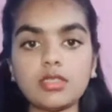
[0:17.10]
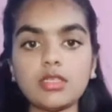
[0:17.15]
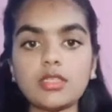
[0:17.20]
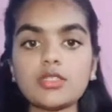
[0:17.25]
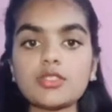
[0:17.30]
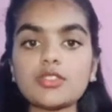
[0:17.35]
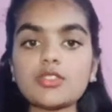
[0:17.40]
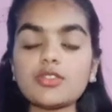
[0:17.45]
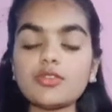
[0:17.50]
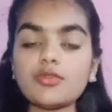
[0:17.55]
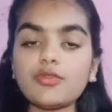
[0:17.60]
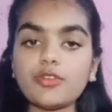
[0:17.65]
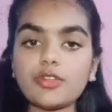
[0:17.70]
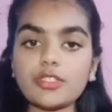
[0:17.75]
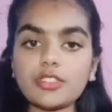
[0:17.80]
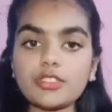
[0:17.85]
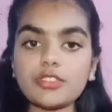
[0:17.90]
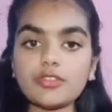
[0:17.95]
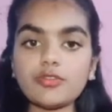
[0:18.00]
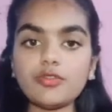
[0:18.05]
So
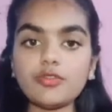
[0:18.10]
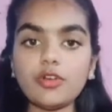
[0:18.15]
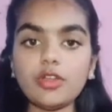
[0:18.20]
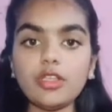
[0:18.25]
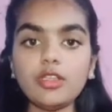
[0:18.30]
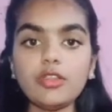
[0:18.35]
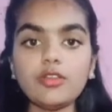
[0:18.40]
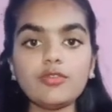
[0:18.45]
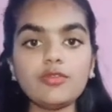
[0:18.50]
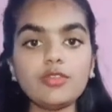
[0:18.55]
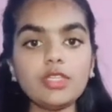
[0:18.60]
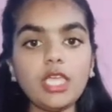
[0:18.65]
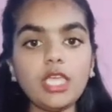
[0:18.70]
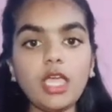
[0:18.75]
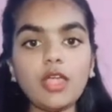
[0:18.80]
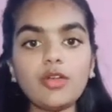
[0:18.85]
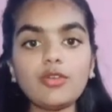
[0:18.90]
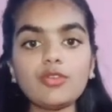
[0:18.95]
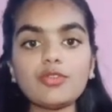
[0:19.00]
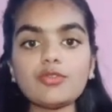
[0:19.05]
first of all, we
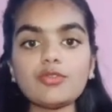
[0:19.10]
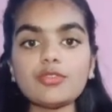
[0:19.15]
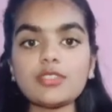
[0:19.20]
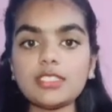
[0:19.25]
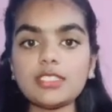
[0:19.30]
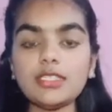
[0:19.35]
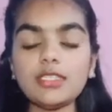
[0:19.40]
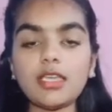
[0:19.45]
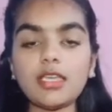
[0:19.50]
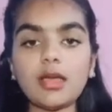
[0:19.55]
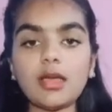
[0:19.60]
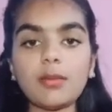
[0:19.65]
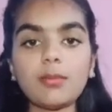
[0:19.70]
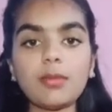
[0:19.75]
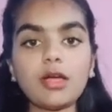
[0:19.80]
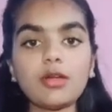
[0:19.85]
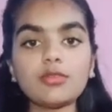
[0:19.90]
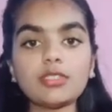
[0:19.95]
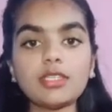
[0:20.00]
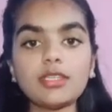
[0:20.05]
have to see
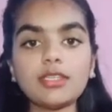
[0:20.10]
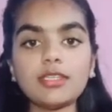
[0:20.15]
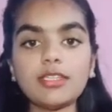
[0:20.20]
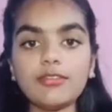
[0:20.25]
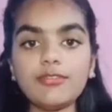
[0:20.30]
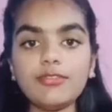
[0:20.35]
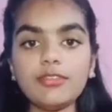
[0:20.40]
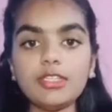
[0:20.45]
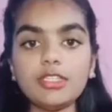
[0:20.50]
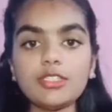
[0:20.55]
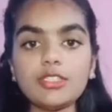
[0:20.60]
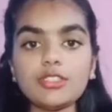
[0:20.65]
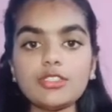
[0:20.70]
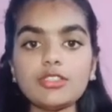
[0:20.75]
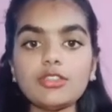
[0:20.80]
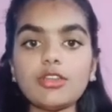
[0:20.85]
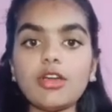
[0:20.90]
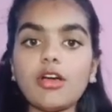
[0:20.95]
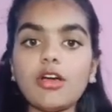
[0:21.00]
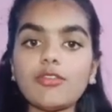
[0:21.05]
about the
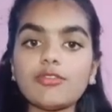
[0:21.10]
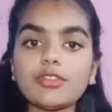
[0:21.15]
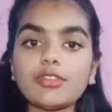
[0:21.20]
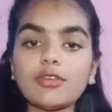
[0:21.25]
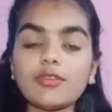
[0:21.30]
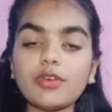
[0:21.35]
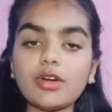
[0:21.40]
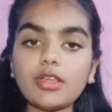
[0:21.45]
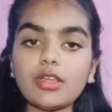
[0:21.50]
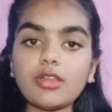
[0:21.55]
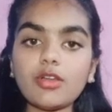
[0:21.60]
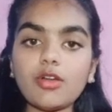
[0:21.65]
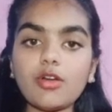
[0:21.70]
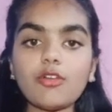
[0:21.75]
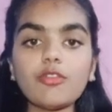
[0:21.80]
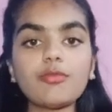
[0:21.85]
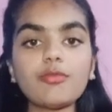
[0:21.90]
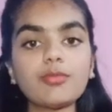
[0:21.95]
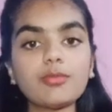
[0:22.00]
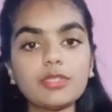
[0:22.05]
definition of the work
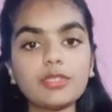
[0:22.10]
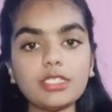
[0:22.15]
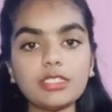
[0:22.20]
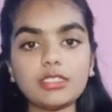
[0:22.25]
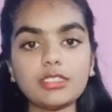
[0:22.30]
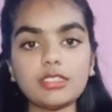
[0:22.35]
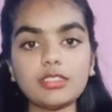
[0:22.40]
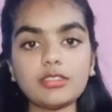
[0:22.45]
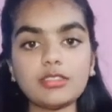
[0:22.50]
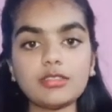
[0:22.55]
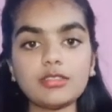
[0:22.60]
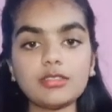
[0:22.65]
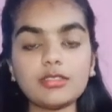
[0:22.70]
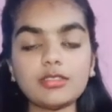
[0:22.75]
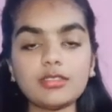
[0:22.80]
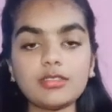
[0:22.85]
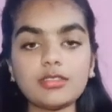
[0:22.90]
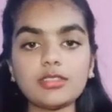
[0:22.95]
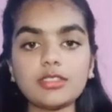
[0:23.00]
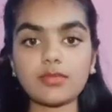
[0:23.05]
of breathing.
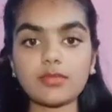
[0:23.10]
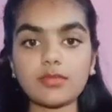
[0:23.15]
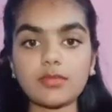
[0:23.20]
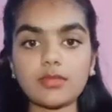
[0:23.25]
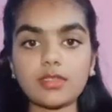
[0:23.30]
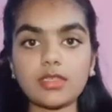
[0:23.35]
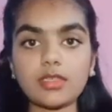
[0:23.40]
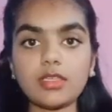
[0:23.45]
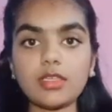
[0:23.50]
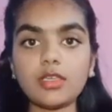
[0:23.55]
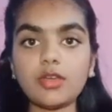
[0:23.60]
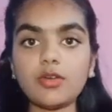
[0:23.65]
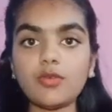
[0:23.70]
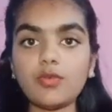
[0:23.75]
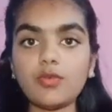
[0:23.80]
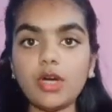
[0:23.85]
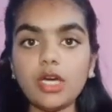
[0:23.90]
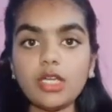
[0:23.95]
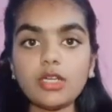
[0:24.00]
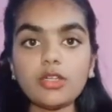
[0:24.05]

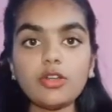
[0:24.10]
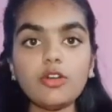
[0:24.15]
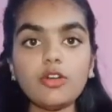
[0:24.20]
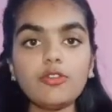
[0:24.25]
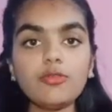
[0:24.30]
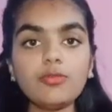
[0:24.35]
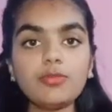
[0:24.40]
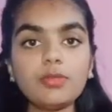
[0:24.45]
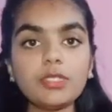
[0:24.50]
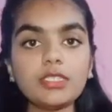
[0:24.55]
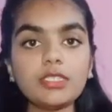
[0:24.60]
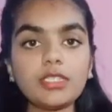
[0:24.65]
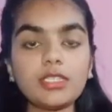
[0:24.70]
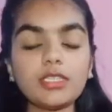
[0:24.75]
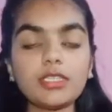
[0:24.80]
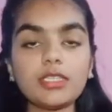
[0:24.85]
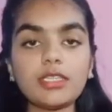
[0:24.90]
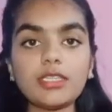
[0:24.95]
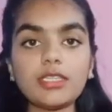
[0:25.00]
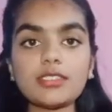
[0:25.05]
Work of breathing
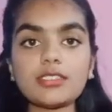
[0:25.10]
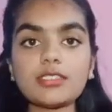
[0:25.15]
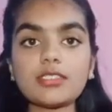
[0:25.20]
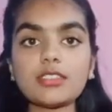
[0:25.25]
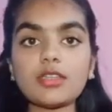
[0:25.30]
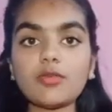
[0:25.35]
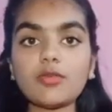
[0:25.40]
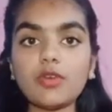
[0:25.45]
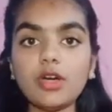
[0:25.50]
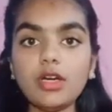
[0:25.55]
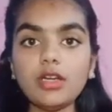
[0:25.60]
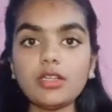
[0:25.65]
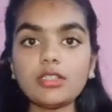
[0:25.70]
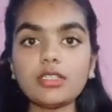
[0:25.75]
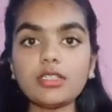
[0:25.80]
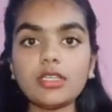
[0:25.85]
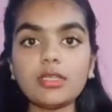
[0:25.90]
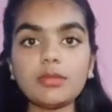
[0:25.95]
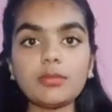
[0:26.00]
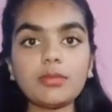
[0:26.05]
is the work
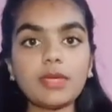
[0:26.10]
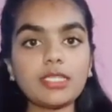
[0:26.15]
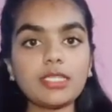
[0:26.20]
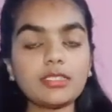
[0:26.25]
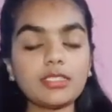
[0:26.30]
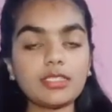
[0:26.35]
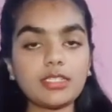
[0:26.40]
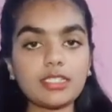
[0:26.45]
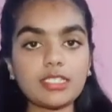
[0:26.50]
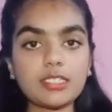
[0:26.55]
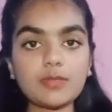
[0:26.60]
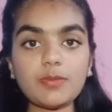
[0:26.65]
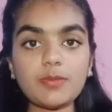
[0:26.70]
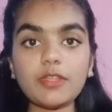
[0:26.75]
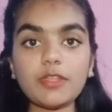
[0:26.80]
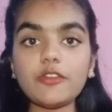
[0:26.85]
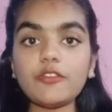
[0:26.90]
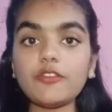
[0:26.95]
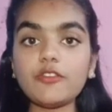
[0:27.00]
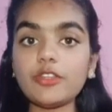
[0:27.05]
done by the
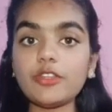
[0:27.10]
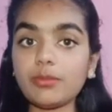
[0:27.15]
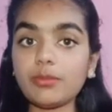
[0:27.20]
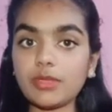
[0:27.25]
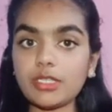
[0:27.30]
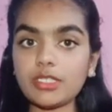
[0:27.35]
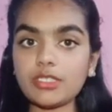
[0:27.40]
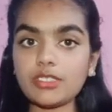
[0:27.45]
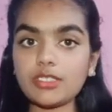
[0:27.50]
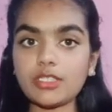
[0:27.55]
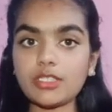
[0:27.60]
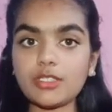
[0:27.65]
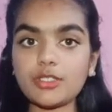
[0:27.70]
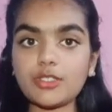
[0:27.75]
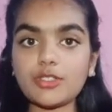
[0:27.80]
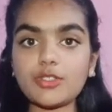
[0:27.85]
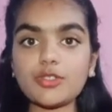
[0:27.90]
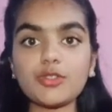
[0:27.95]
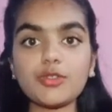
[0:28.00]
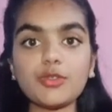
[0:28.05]
respiratory
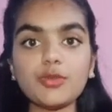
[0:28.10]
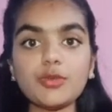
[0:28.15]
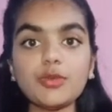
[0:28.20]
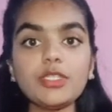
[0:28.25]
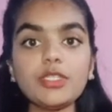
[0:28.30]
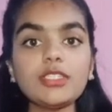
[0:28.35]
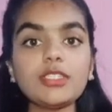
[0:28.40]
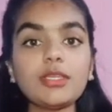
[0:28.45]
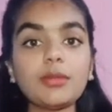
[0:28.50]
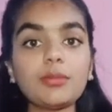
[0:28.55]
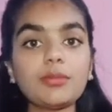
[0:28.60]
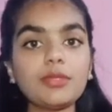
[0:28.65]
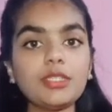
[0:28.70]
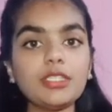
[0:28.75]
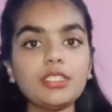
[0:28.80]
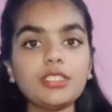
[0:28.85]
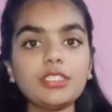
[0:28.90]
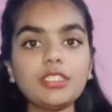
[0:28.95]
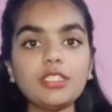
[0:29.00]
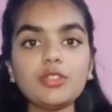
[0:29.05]
muscles during the
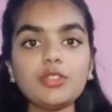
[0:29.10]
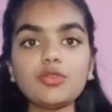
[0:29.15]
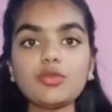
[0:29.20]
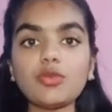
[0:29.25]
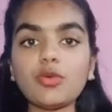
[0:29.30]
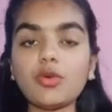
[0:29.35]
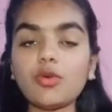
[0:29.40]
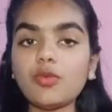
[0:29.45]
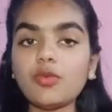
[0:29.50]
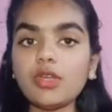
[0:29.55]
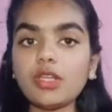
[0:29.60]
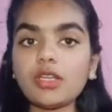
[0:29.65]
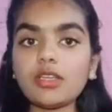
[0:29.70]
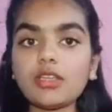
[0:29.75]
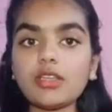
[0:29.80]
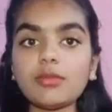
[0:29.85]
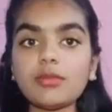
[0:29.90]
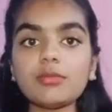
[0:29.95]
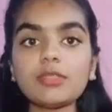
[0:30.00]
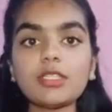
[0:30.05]
breathing to
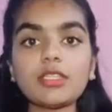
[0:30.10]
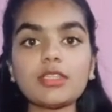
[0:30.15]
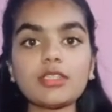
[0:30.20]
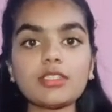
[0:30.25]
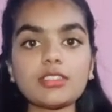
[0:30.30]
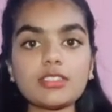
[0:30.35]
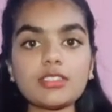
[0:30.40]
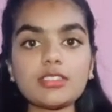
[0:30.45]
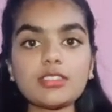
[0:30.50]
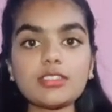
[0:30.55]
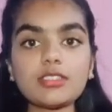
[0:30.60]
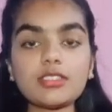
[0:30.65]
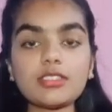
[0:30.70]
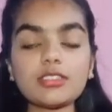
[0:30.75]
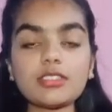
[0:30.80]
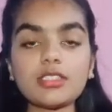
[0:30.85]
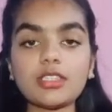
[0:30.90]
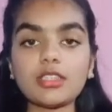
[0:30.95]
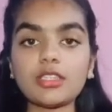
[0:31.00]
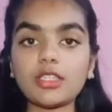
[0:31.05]
overcome the resistance
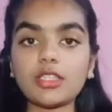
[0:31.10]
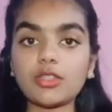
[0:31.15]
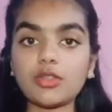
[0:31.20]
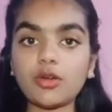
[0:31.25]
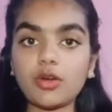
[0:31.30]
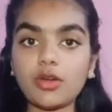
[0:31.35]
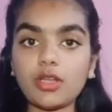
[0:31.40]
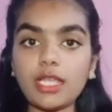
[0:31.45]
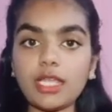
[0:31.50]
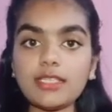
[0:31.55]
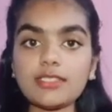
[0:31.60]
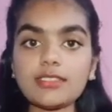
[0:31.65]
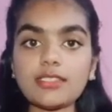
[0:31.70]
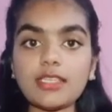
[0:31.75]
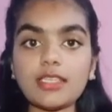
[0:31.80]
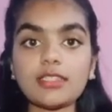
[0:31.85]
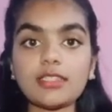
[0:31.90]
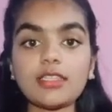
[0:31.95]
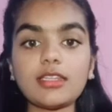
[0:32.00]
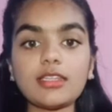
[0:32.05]
in the thorax
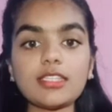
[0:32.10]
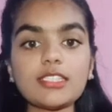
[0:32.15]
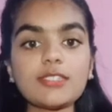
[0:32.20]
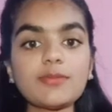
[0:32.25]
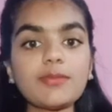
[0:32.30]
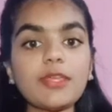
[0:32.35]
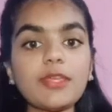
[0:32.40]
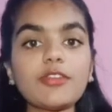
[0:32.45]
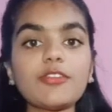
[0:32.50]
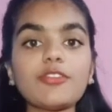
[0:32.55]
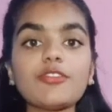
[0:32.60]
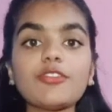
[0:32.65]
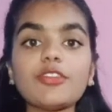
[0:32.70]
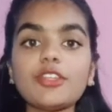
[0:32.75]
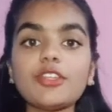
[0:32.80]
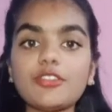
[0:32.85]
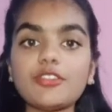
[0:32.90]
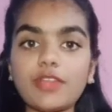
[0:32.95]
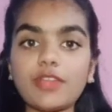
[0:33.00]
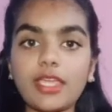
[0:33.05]
and the respiratory
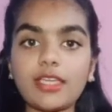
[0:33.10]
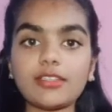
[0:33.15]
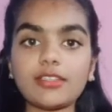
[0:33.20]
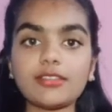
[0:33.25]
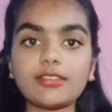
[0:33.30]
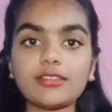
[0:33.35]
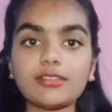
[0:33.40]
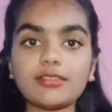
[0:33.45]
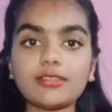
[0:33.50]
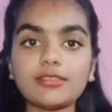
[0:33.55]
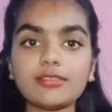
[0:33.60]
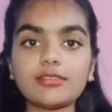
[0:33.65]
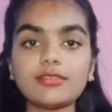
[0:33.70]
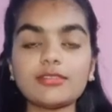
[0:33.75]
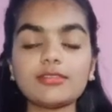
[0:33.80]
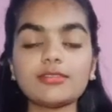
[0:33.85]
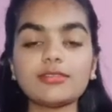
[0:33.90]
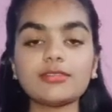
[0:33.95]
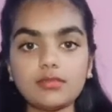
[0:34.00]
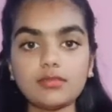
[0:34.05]
tract.
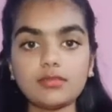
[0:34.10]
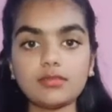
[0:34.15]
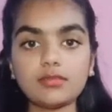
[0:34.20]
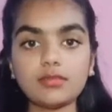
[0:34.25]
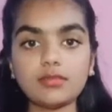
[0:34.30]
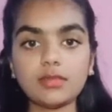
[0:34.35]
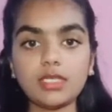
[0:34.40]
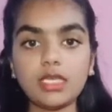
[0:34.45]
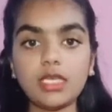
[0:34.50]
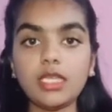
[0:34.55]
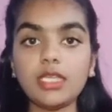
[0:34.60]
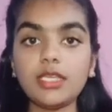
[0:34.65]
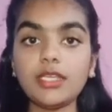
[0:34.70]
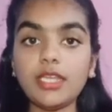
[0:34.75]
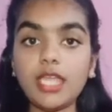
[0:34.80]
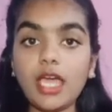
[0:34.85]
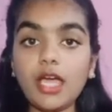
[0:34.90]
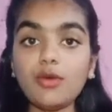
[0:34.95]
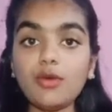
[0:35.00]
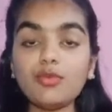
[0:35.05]

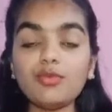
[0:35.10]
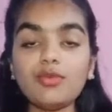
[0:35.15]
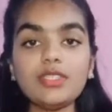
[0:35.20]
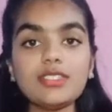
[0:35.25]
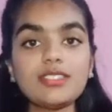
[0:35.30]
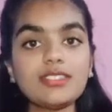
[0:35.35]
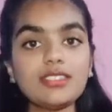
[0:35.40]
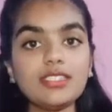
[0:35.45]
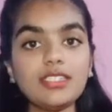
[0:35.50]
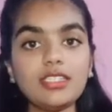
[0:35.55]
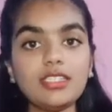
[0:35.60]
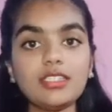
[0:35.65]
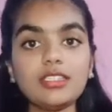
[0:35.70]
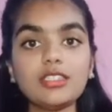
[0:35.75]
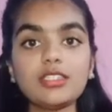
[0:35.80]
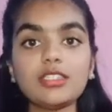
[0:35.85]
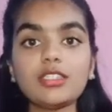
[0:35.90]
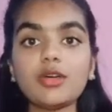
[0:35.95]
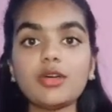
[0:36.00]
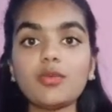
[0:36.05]
Now we see
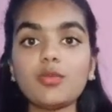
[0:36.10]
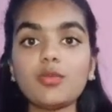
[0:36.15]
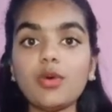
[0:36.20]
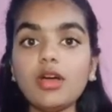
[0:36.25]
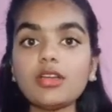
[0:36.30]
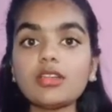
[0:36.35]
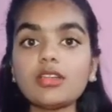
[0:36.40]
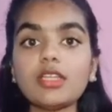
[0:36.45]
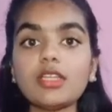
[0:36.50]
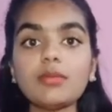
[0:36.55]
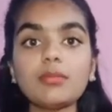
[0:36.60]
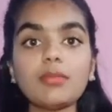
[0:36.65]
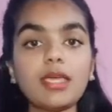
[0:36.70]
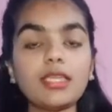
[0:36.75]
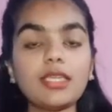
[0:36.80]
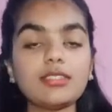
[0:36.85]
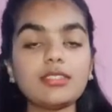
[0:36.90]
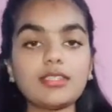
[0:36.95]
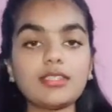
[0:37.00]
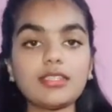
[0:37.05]
the work done by
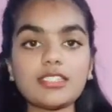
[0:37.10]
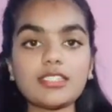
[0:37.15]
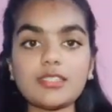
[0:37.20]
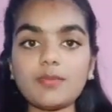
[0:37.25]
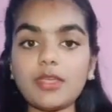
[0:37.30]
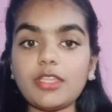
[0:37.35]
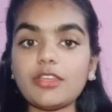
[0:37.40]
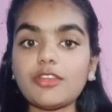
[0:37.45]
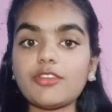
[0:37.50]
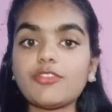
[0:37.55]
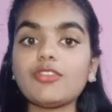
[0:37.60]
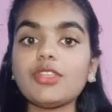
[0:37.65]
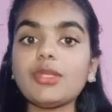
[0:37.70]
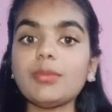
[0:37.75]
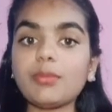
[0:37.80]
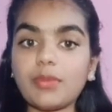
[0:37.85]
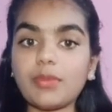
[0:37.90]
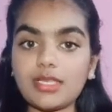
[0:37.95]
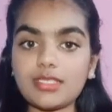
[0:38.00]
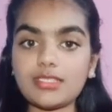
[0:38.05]
the respiratory
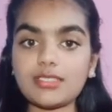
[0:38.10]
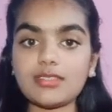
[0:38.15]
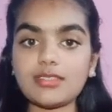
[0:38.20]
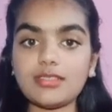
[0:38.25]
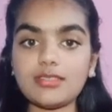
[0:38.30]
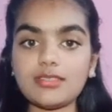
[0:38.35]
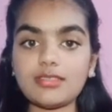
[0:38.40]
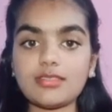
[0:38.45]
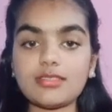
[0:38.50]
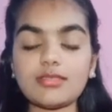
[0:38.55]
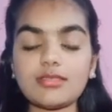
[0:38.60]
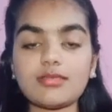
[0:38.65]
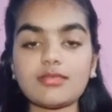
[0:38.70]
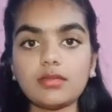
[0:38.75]
muscles.